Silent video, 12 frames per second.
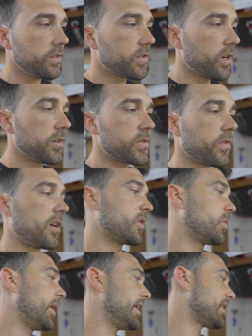So as far
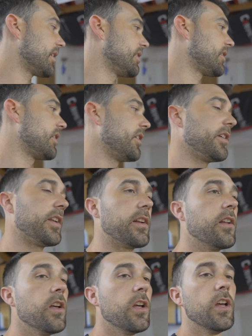as weight's concerned
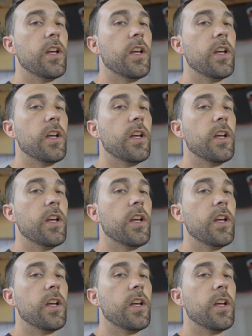and